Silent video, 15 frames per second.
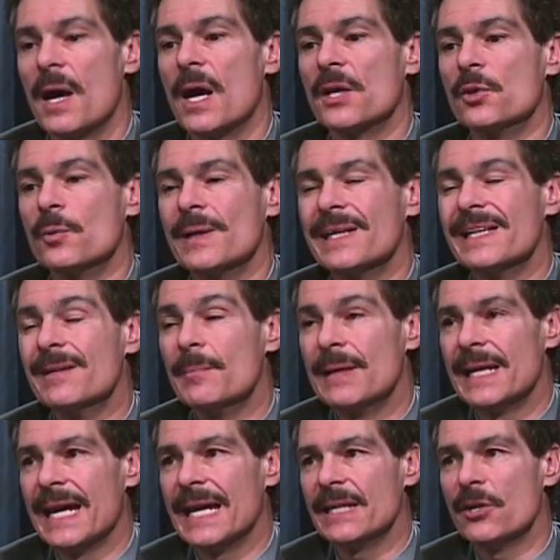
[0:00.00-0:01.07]
You
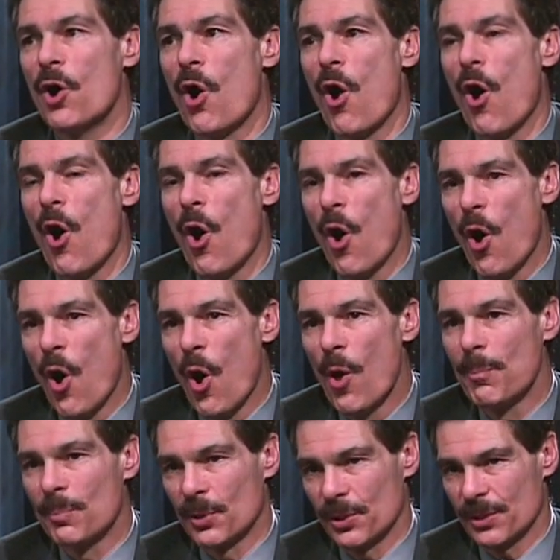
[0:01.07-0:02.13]
eliminate all
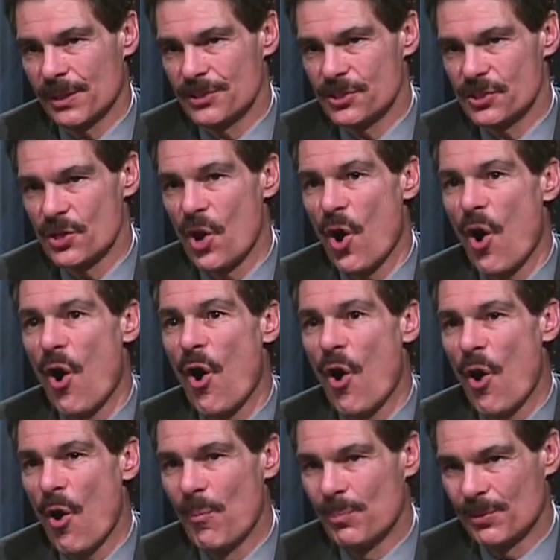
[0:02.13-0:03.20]
perks,
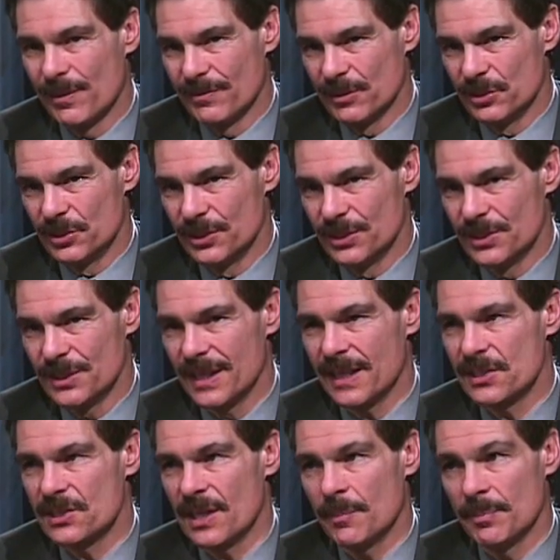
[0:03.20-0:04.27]
all privileges
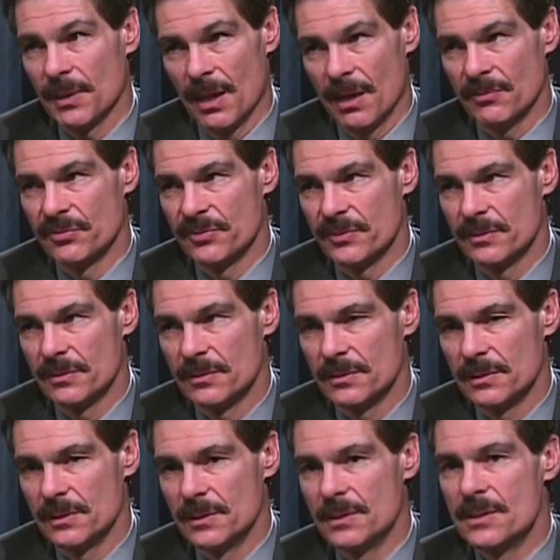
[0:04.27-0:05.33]
except love,
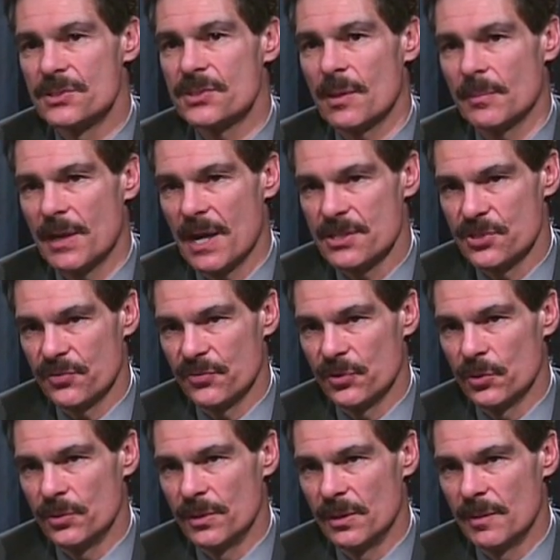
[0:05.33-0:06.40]
some kinds of
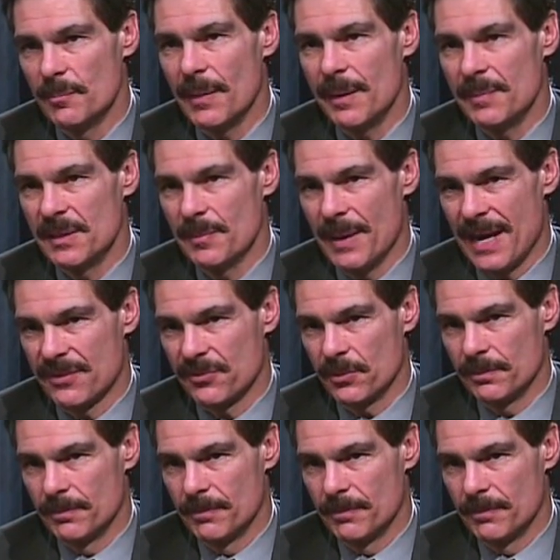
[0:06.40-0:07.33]
food, maybe the bathroom.